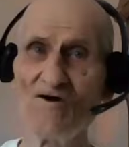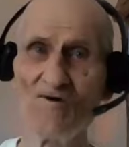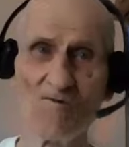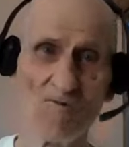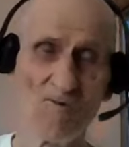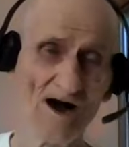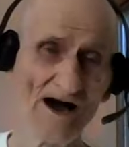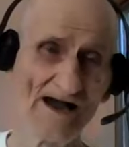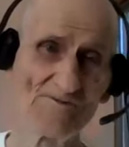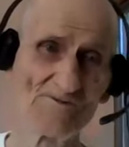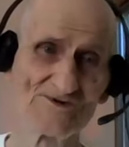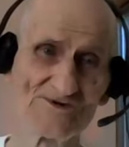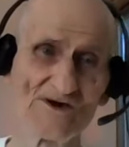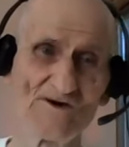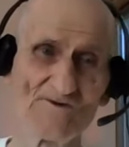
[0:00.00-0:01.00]
Why would
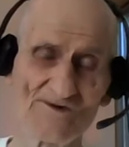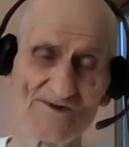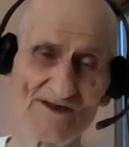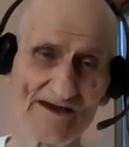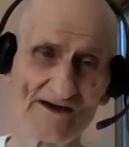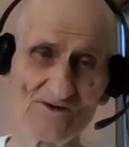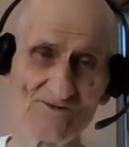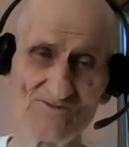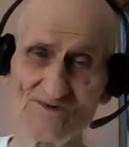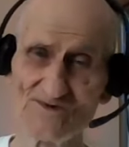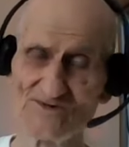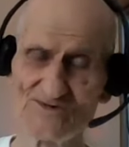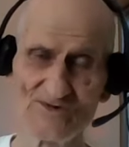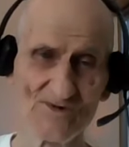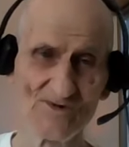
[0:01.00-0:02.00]
you go to the health
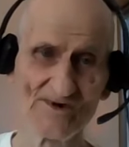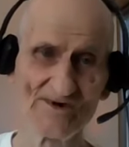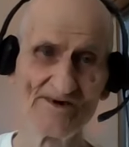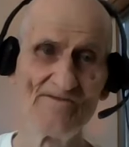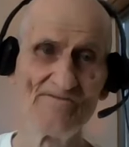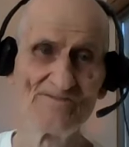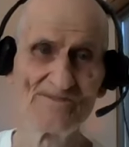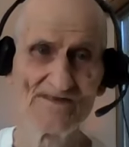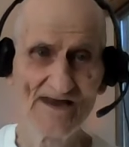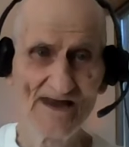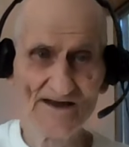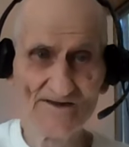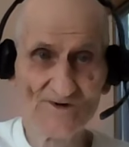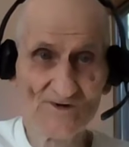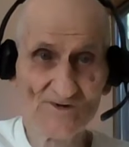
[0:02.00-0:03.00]
food store
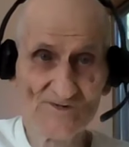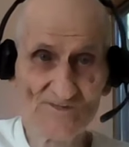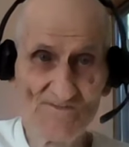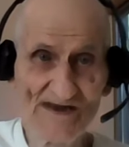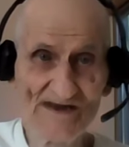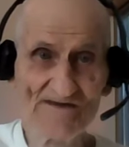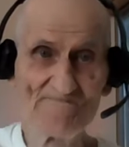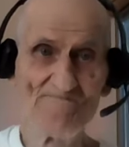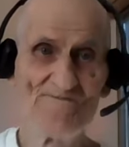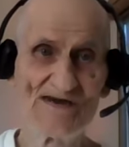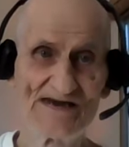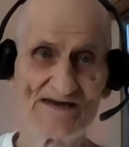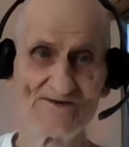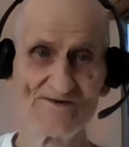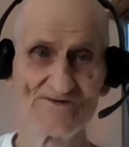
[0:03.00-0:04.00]
and those big
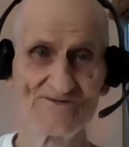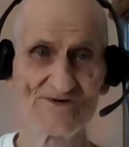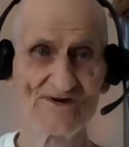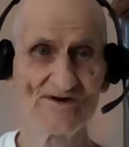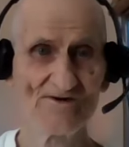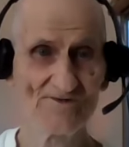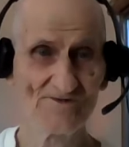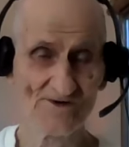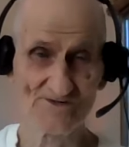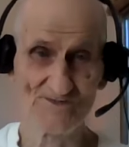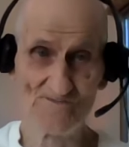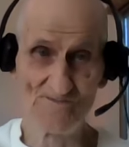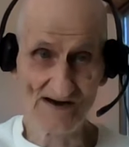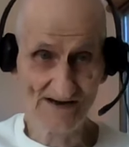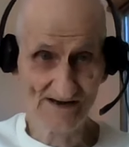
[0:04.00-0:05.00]
bins, those
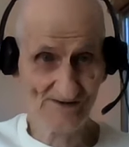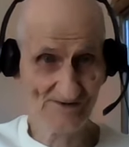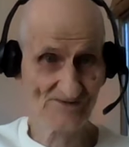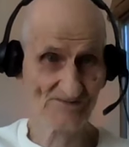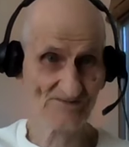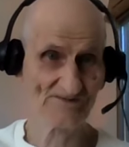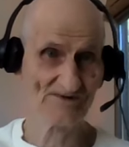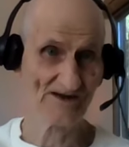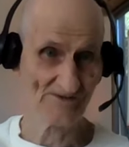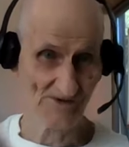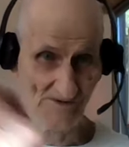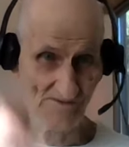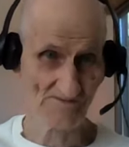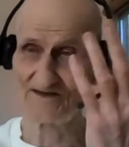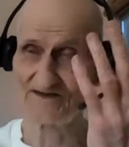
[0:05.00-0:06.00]
buckets where
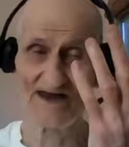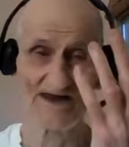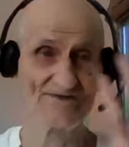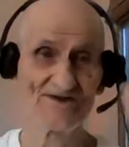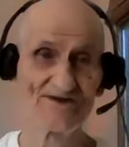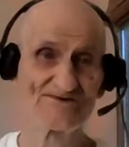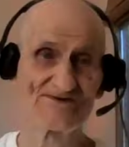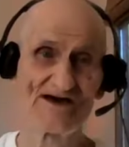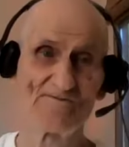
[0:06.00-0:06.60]
you take things out